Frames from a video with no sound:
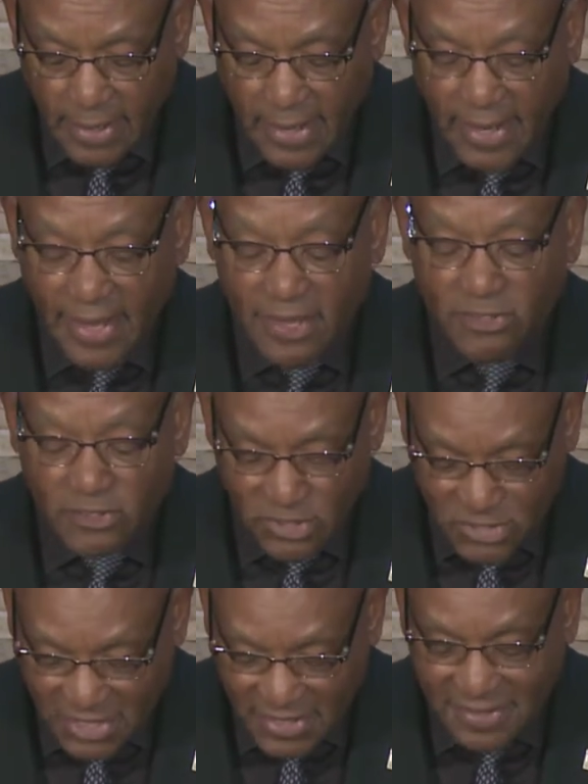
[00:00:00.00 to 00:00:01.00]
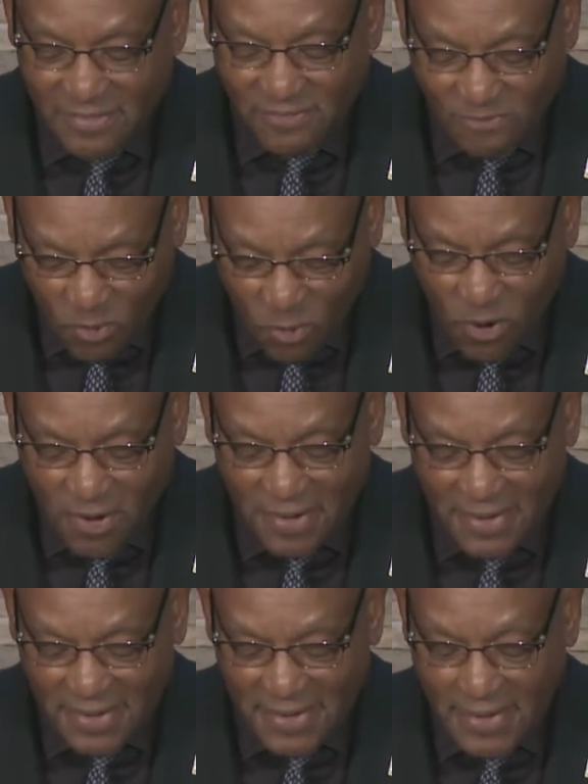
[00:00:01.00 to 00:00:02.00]
Ilderton, 4.
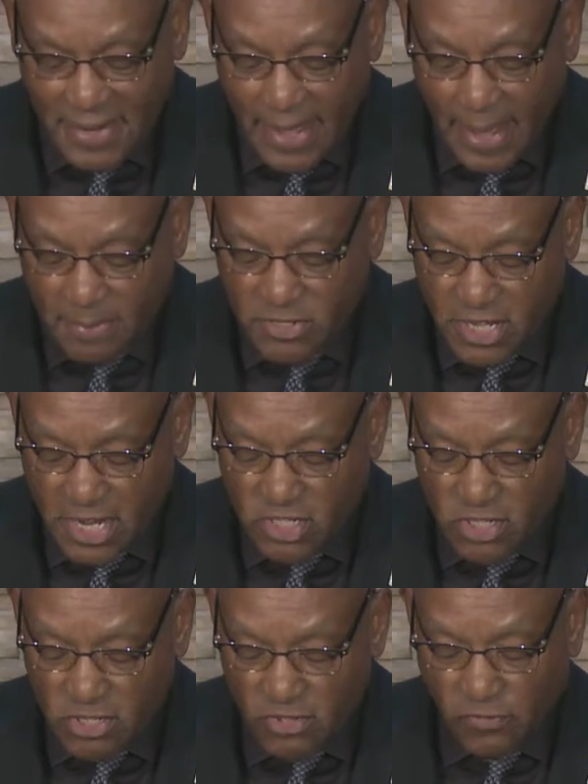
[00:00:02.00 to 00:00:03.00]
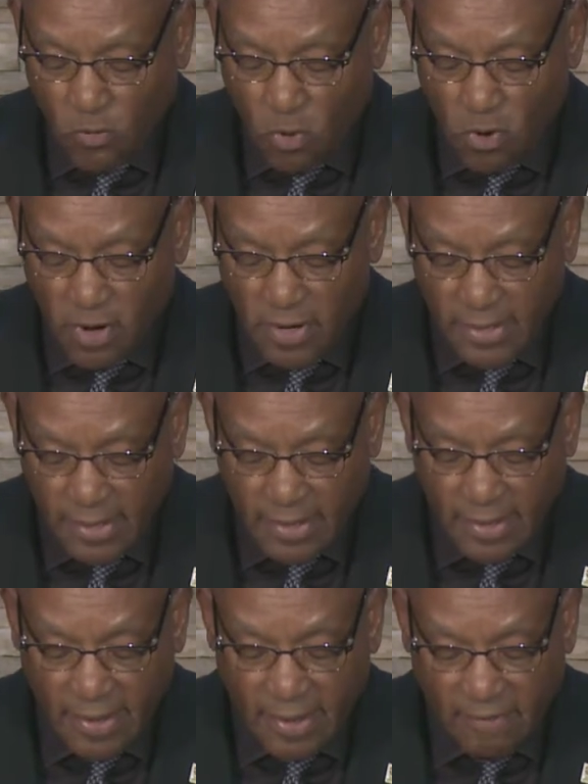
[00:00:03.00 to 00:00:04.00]
Abstentions, 4.
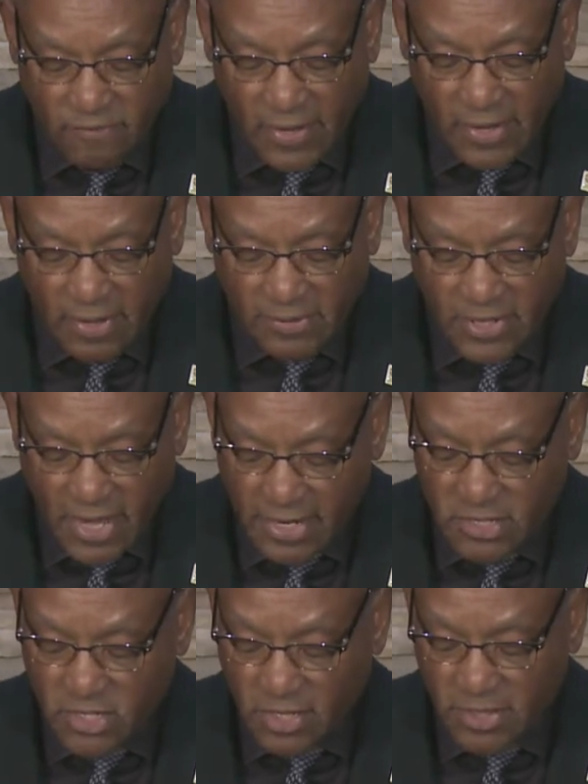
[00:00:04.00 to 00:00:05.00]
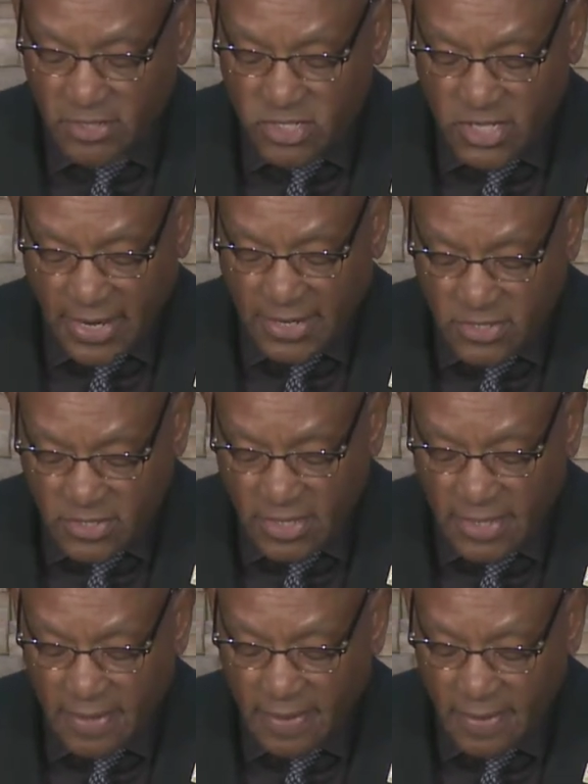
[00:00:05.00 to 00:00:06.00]
Phil Tonneson, 6.
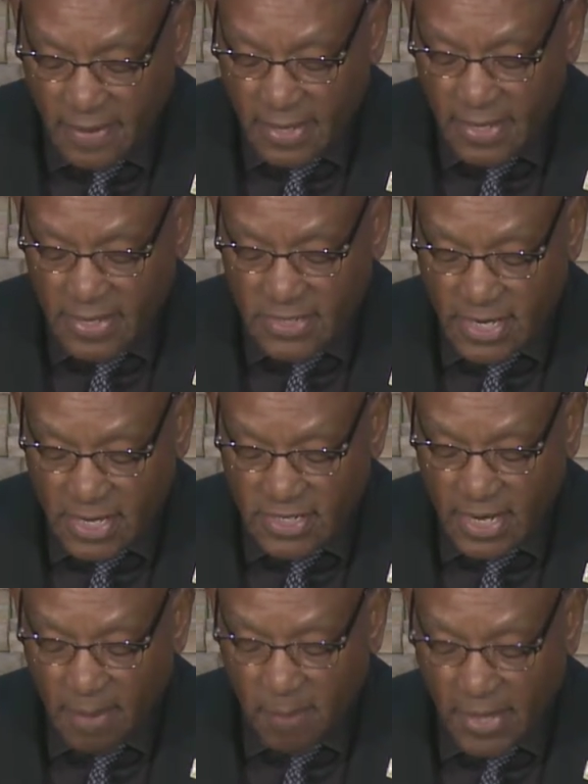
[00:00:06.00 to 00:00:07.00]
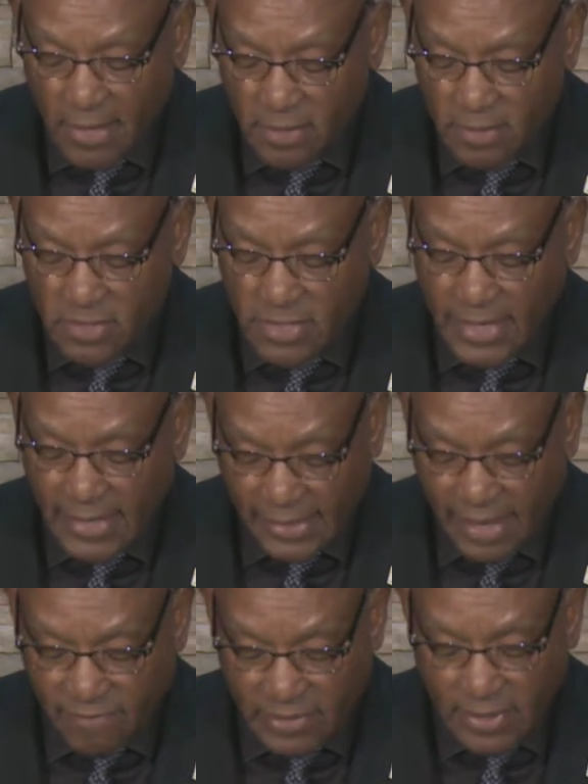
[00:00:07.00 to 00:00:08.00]
C.C. Mills,
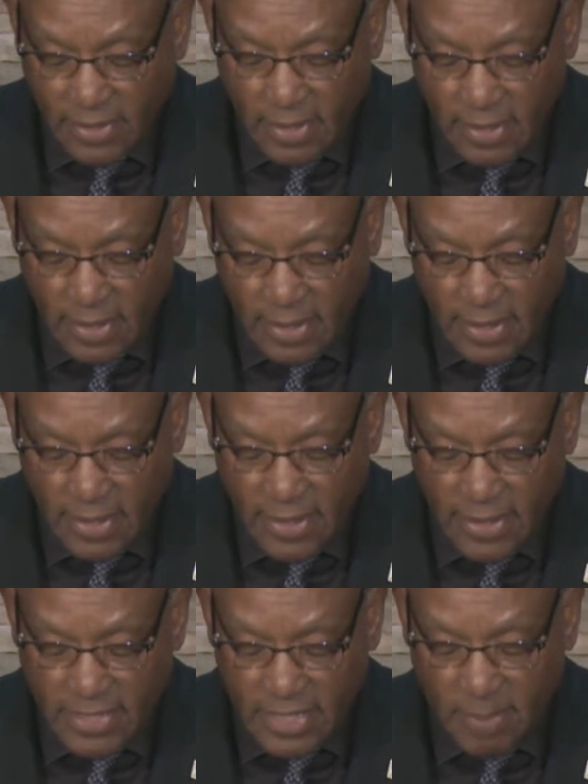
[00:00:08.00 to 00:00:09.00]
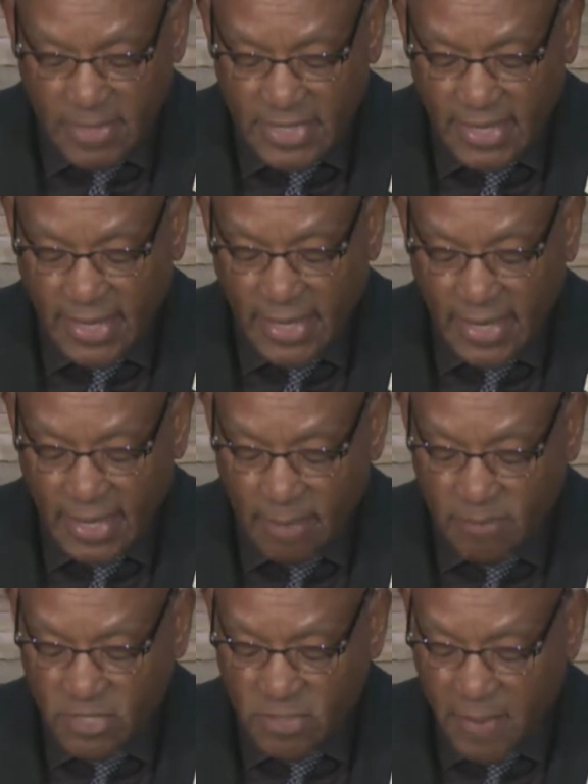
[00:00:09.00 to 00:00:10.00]
11. Timothy M.
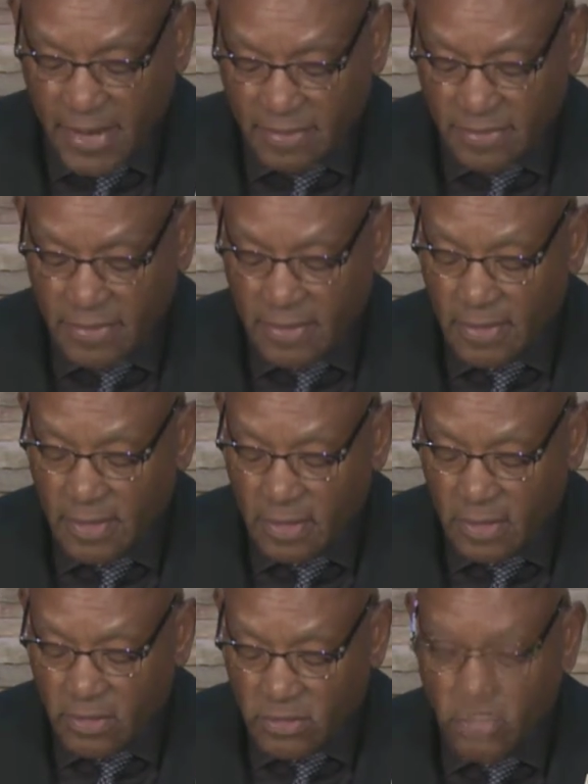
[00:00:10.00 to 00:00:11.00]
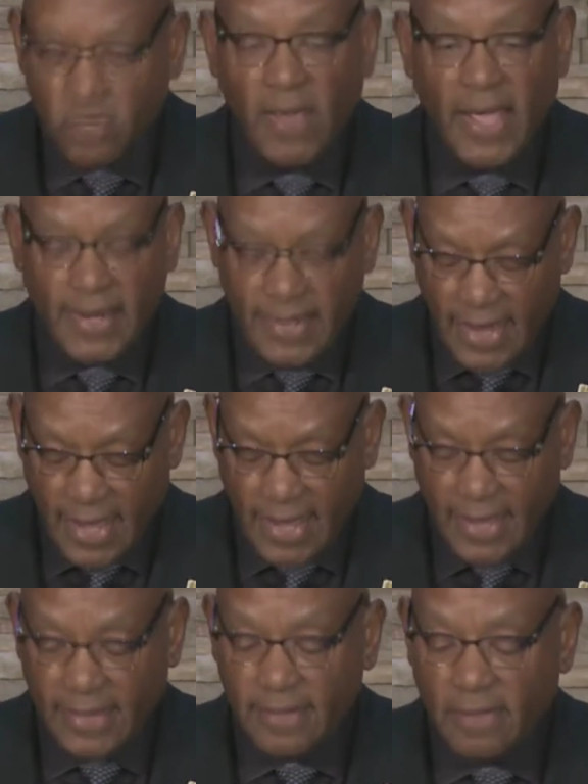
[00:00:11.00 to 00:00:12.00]
Smith,
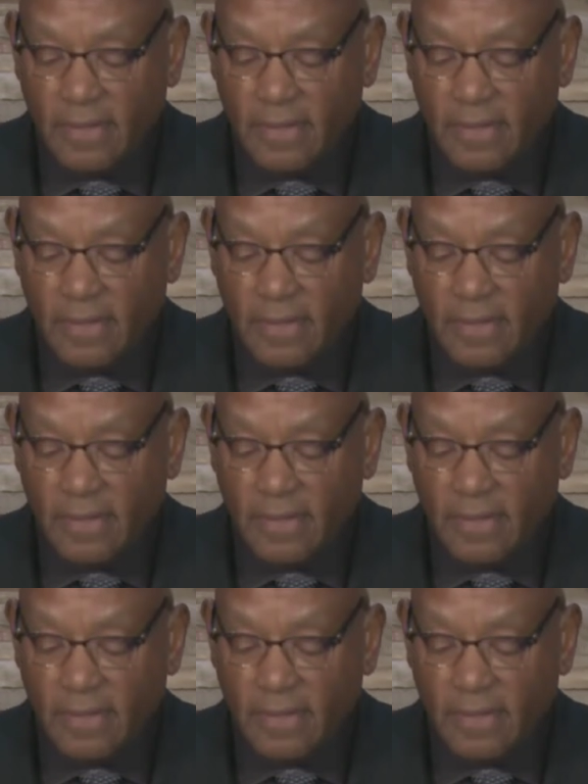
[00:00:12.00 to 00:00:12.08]
289.